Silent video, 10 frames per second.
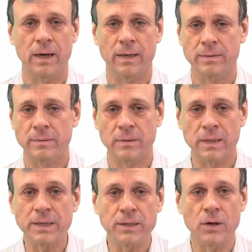
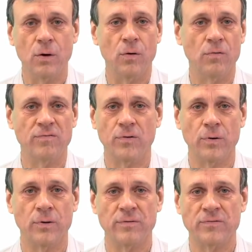lingo
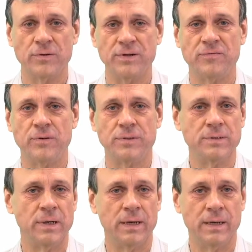for different
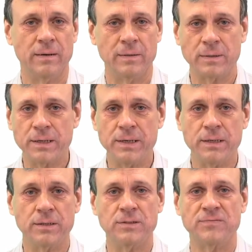
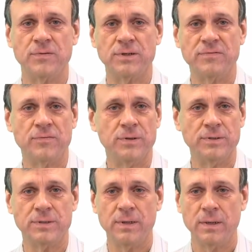leagues, for
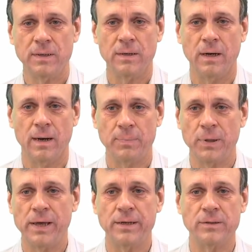different
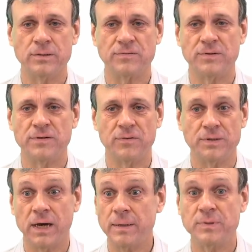players, different
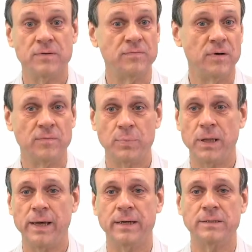types of
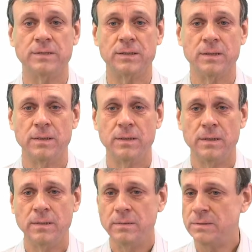plays.
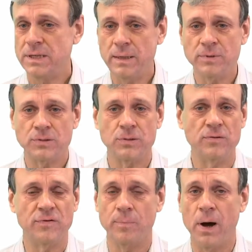Same is true
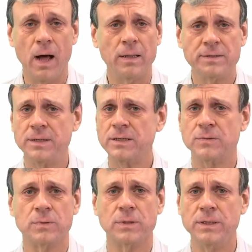for
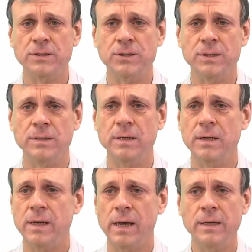politics, religion,
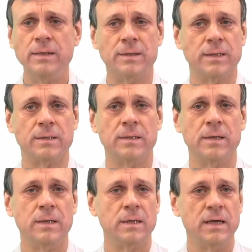anything.
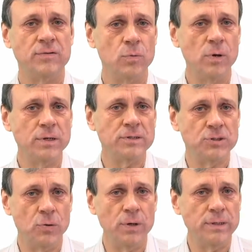If you want to
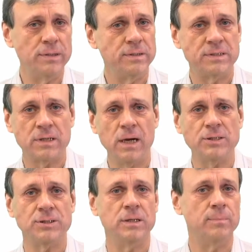join a
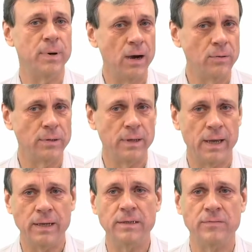discussion about
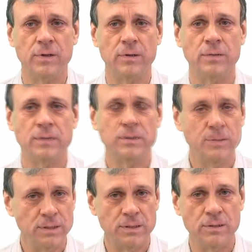any of those, you
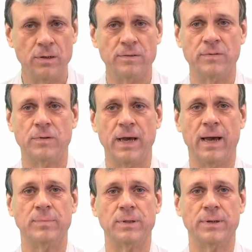need to know the
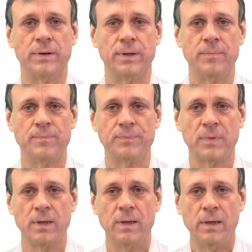vocabulary.
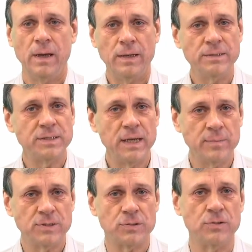And the
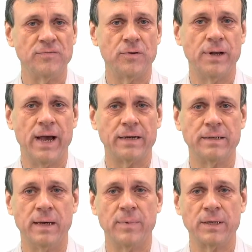same is true for an
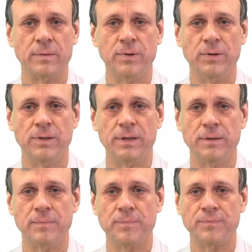academic
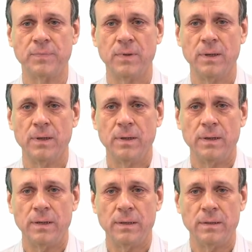community.
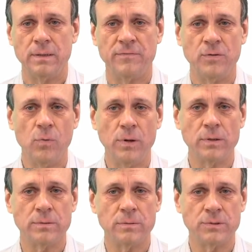If you
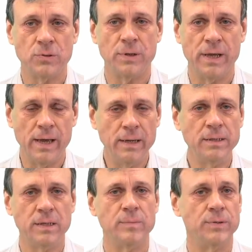want to join
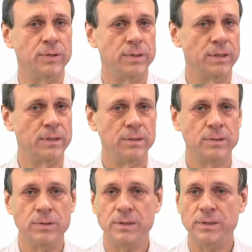any community, you need